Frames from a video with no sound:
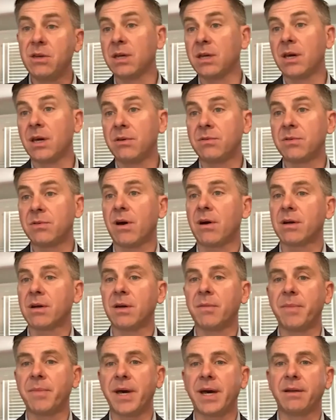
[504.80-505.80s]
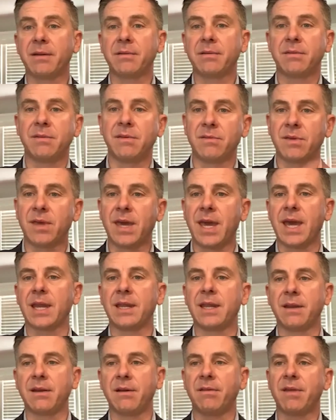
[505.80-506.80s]
can go talk about this
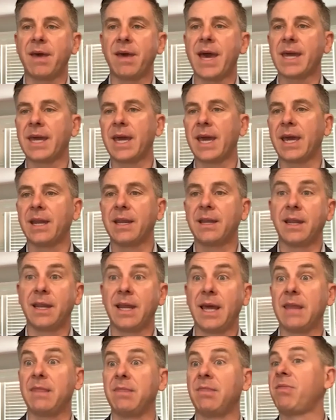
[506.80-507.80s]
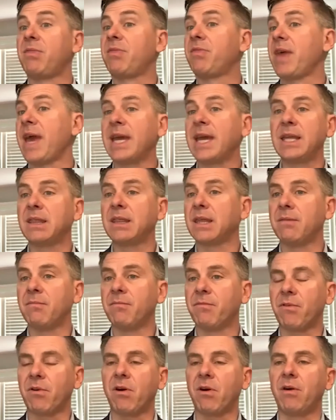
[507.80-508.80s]
candidate or that candidate and thank them
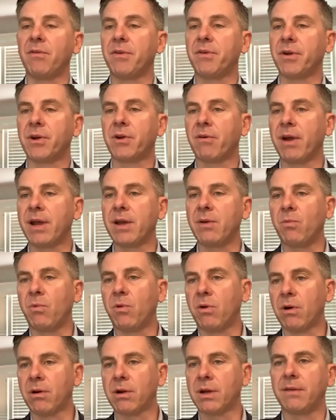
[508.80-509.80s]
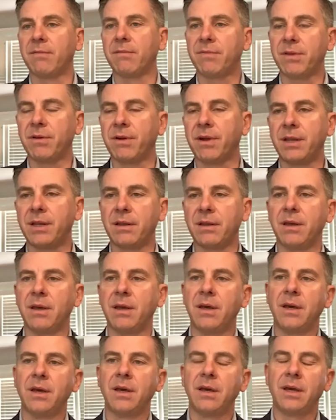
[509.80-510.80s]
for all their great work if they're in
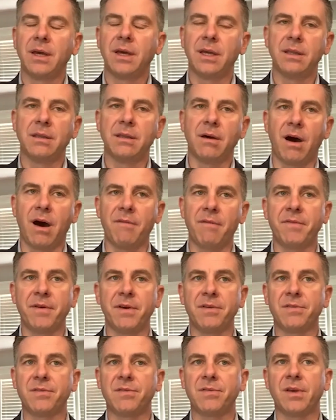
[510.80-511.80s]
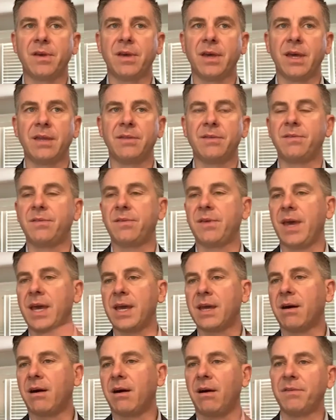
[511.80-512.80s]
office, and say,
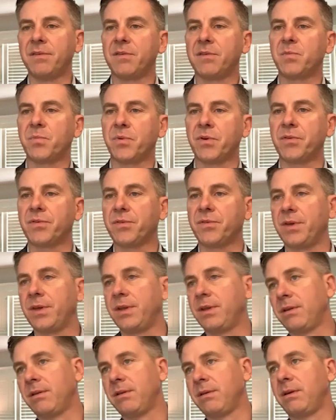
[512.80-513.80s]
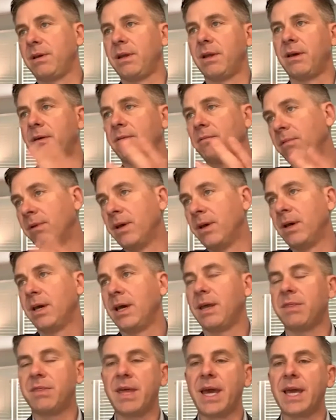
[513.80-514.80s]
call this person, you know,
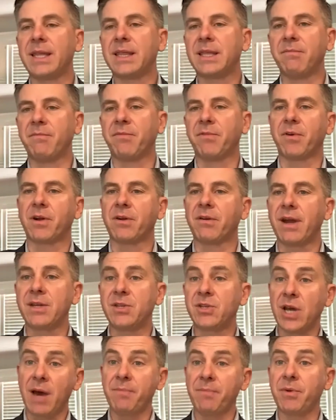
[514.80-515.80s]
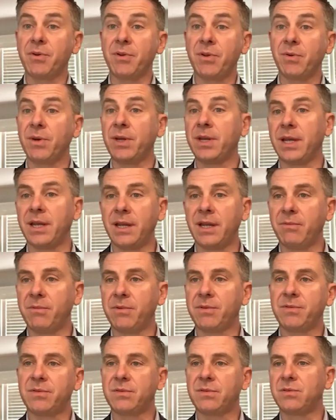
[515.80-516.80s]
and thank them for a great job they're doing. And it
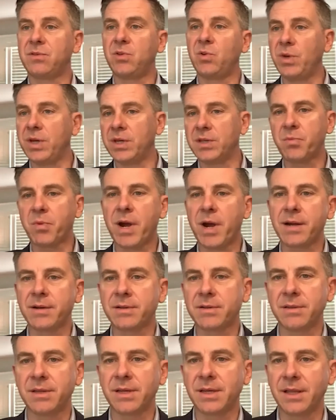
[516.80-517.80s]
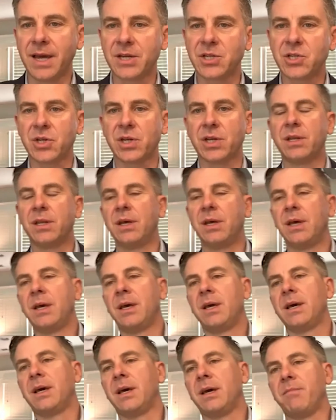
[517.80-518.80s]
was 2 weeks prior to the election,
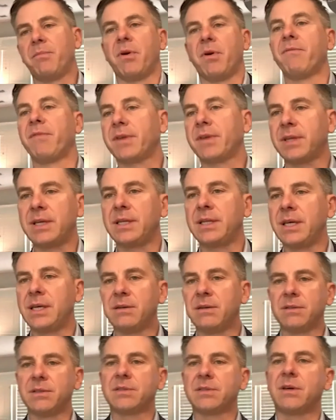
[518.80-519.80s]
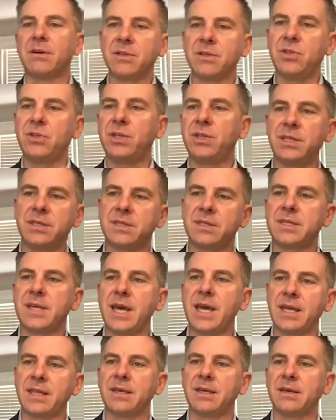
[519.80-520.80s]
and perfectly legal, as long as you didn't
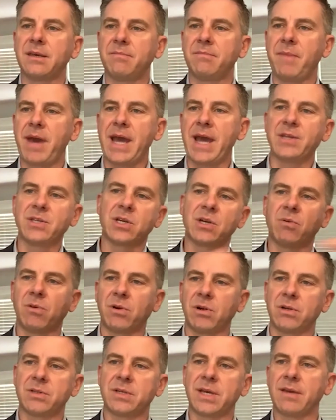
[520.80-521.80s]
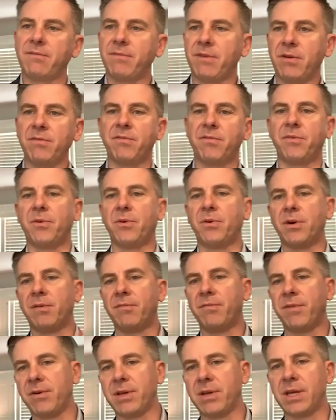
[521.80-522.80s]
say the magic words like vote for
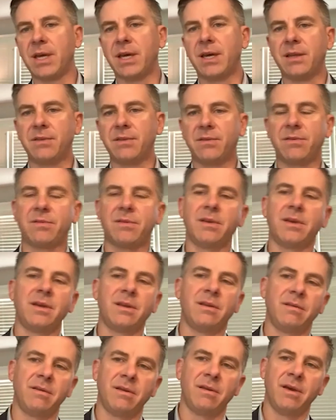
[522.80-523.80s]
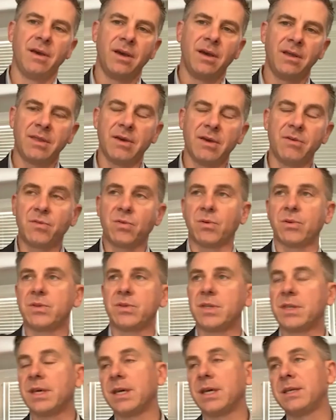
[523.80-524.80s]
or vote against and those sorts
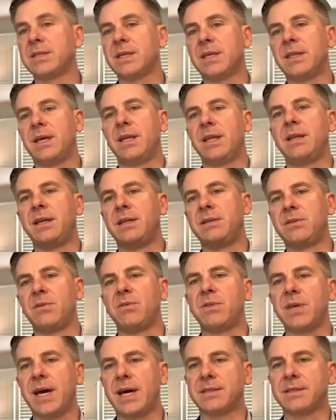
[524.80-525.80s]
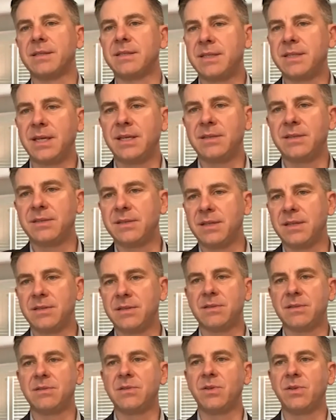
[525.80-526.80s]
of things. And then in 2010,
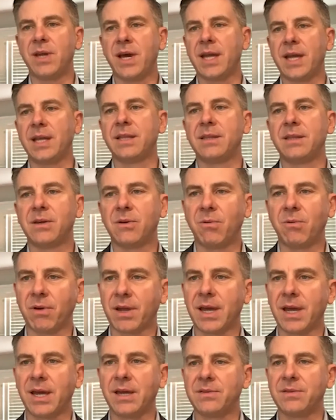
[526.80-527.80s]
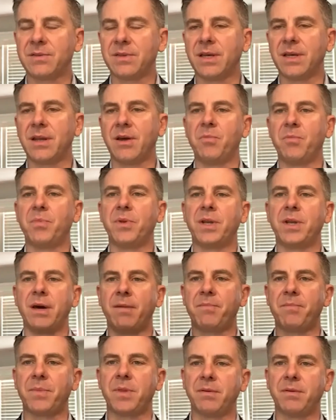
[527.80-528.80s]
Citizens United, the court case that opened
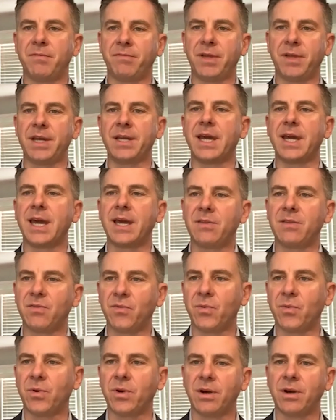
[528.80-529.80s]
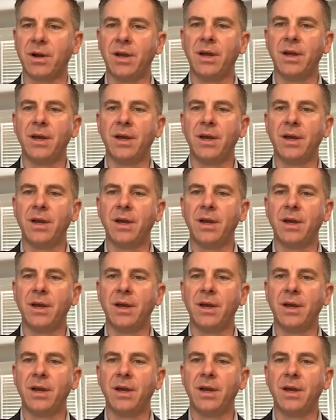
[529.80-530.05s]
up the floodgates for